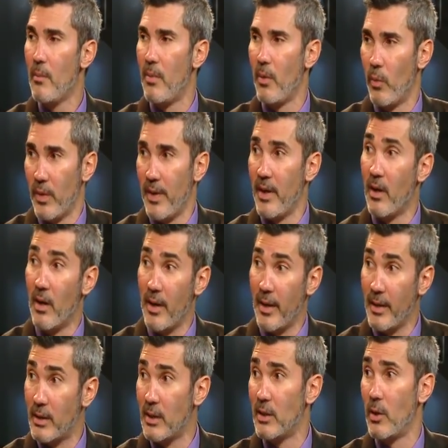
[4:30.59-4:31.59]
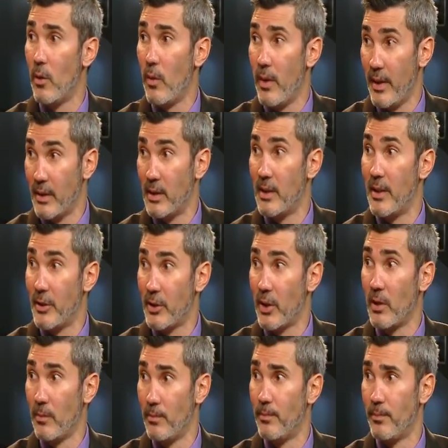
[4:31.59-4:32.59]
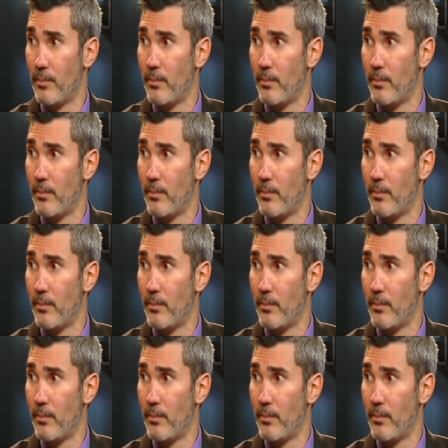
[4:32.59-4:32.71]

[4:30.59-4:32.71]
but where the audience is going is in digital